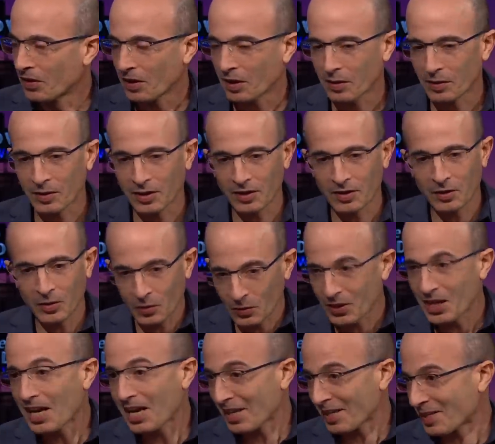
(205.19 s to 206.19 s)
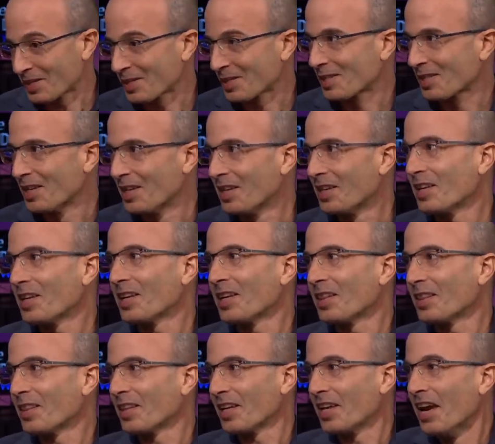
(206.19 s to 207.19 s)
and then lock us
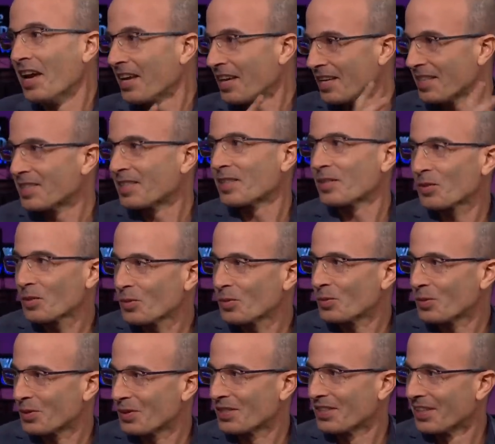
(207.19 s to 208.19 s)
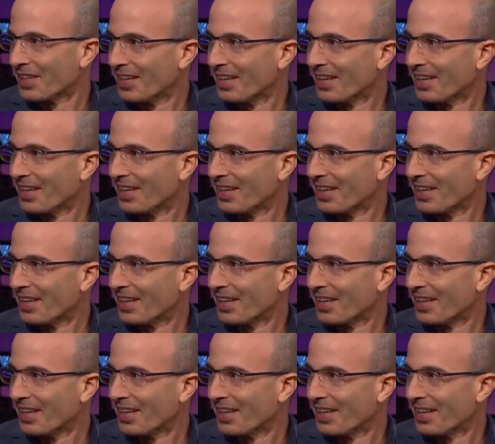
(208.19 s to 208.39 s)
in the zoos?